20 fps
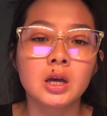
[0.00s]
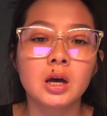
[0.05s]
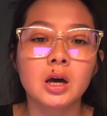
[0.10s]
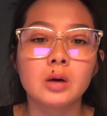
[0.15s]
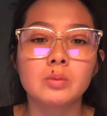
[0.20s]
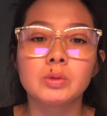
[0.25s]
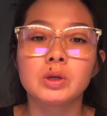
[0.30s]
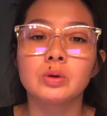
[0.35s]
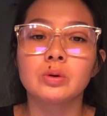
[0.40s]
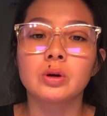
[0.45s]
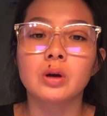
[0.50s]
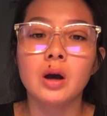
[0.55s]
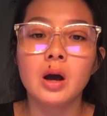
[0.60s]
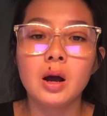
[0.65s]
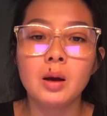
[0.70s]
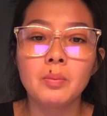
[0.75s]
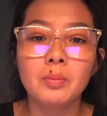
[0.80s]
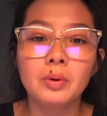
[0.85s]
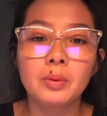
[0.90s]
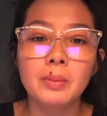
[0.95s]

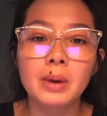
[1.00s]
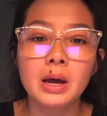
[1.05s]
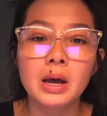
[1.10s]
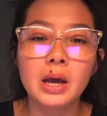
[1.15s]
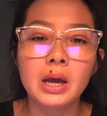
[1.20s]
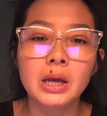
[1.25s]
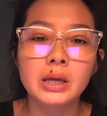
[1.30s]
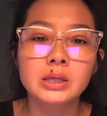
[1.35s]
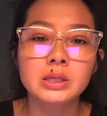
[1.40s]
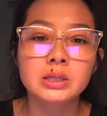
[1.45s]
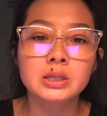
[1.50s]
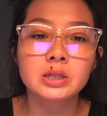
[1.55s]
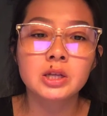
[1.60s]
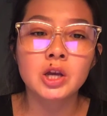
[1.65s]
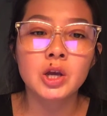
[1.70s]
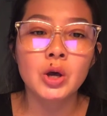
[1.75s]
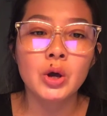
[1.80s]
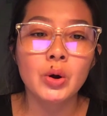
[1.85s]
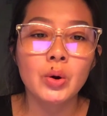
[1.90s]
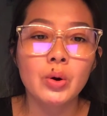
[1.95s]
immunocompromised,
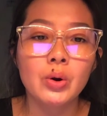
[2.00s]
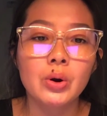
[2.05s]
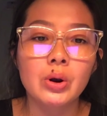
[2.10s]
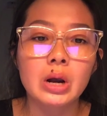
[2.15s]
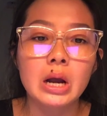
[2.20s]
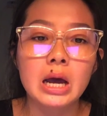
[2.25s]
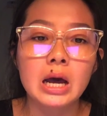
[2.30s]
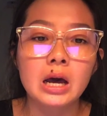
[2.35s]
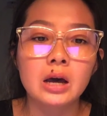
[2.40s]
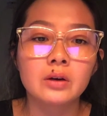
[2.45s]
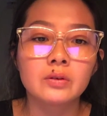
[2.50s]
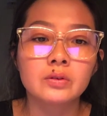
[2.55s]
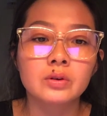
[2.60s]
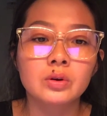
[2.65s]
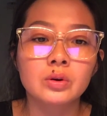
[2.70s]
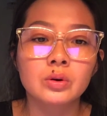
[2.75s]
or have